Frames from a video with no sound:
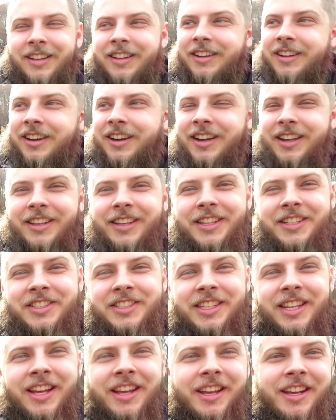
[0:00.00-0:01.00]
Alright, you can
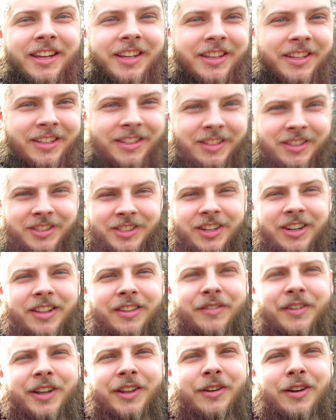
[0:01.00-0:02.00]
see I
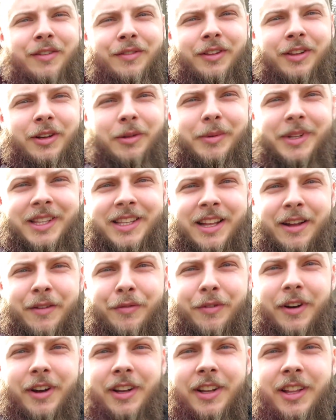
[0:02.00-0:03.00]
started the video off a little bit
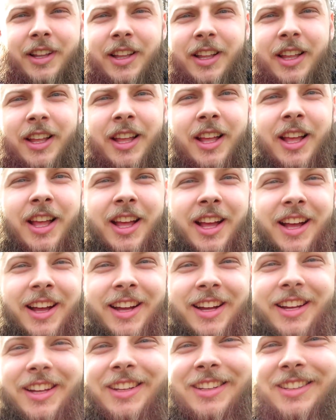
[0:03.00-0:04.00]
different. You
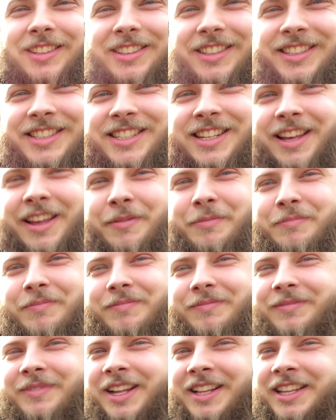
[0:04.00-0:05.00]
can see I've
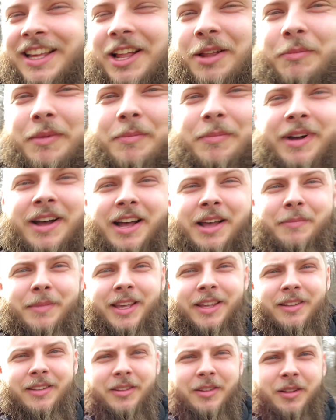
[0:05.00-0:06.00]
got the Element behind
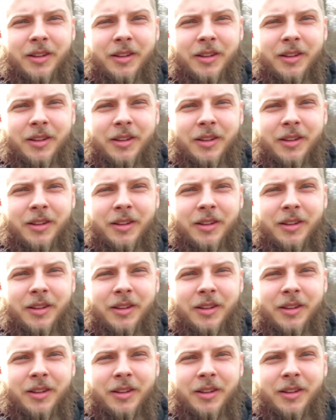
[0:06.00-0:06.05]
me.